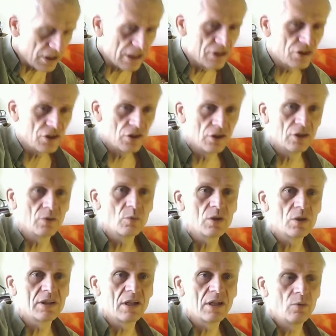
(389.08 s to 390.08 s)
tuning,
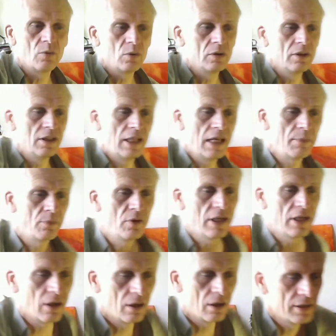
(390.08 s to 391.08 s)
which I will
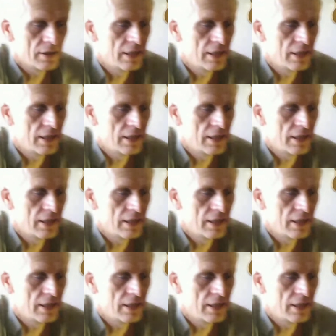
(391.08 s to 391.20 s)
elaborate on